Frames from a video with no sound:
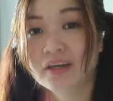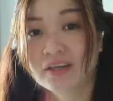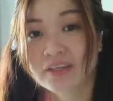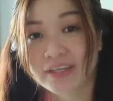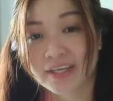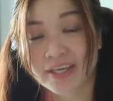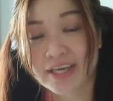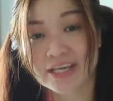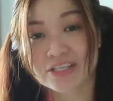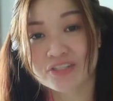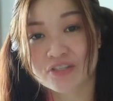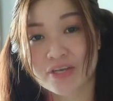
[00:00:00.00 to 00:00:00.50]

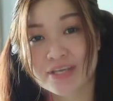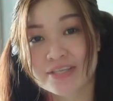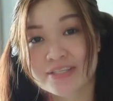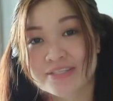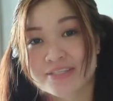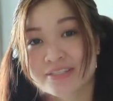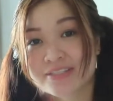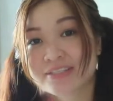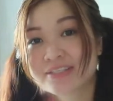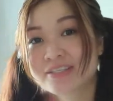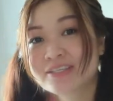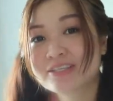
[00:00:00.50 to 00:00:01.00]
Okay, as you can
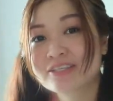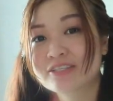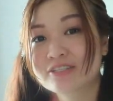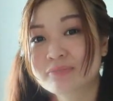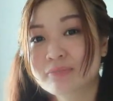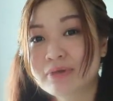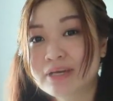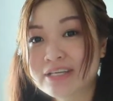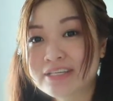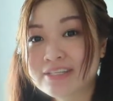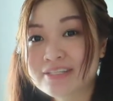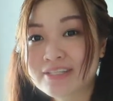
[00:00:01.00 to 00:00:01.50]
see, this is
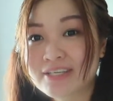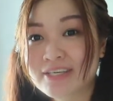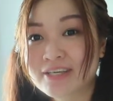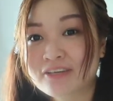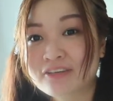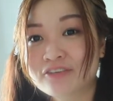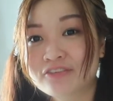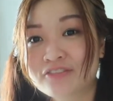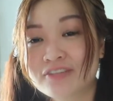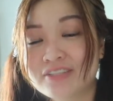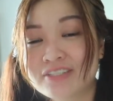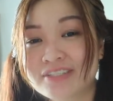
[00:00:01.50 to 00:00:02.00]
my
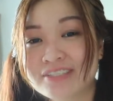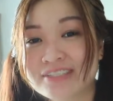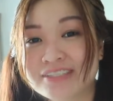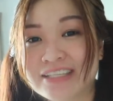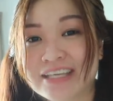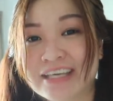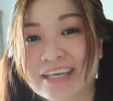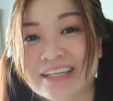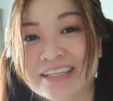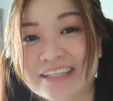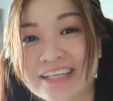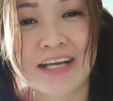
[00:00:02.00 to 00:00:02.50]
selfie
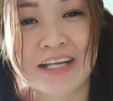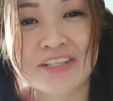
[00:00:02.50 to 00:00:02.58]
stand.